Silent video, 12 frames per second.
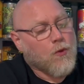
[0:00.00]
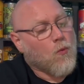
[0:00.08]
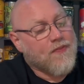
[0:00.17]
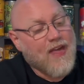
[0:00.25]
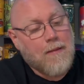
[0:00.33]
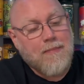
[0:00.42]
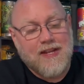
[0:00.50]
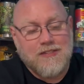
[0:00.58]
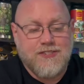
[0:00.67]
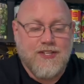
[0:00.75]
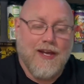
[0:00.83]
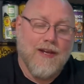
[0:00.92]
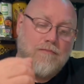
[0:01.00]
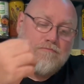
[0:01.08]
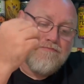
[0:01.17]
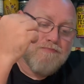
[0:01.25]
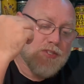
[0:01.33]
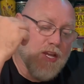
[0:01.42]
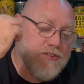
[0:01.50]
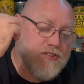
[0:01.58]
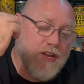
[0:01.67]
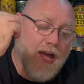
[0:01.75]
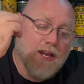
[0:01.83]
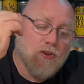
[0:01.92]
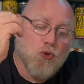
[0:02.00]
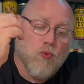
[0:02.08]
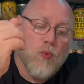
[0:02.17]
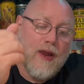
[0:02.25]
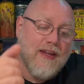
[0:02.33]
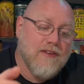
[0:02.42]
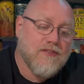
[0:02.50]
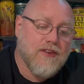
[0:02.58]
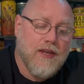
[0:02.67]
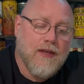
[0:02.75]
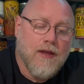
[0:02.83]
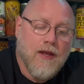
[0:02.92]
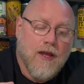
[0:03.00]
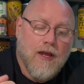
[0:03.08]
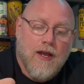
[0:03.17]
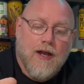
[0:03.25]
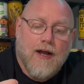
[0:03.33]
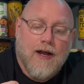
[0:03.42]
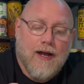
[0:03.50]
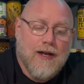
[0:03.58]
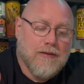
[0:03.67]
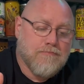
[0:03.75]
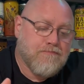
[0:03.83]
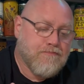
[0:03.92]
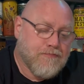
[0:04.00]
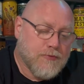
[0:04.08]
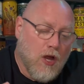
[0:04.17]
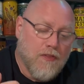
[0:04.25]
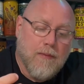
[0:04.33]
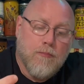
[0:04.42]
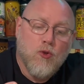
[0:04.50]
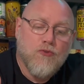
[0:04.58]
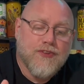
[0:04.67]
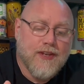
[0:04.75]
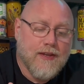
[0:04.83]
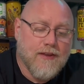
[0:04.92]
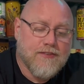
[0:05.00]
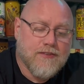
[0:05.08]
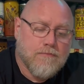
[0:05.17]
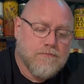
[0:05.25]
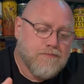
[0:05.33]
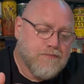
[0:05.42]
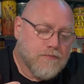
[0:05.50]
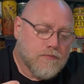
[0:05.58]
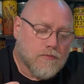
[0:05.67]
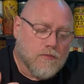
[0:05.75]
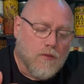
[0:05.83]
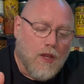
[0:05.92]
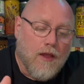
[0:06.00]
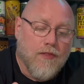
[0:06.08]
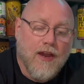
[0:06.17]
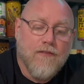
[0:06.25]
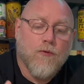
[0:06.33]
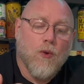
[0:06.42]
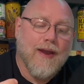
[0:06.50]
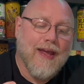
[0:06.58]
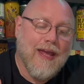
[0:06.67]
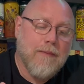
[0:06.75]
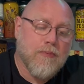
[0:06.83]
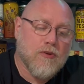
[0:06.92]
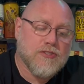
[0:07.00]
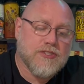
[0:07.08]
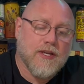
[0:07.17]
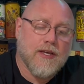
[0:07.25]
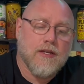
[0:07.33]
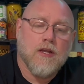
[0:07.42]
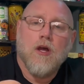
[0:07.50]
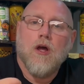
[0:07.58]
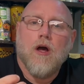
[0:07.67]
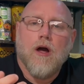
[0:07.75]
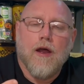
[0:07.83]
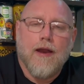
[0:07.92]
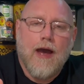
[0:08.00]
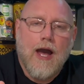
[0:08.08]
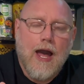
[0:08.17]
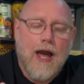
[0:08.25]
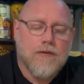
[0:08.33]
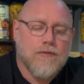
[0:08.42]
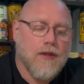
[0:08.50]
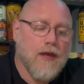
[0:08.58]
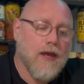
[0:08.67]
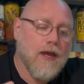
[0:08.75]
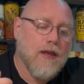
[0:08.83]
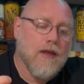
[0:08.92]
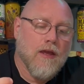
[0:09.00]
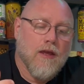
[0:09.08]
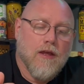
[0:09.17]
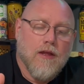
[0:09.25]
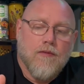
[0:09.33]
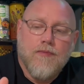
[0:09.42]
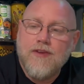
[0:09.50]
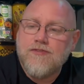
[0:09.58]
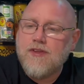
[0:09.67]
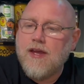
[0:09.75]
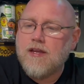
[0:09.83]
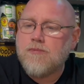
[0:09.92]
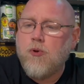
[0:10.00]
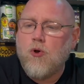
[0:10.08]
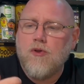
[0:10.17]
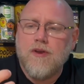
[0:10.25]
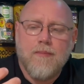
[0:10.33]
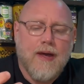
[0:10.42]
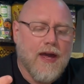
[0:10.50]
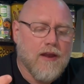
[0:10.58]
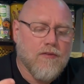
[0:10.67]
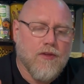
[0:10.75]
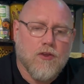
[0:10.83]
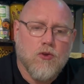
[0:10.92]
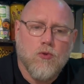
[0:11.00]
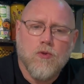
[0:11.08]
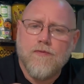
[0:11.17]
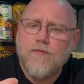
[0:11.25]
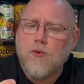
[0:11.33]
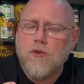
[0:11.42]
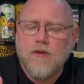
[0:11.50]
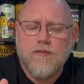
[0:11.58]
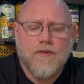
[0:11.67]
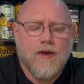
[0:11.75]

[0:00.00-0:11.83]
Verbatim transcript: With that being said, it's not crazy um, on the booziness. Therefore, at eight percent on a hot day, these things pulling them out of the cooler full of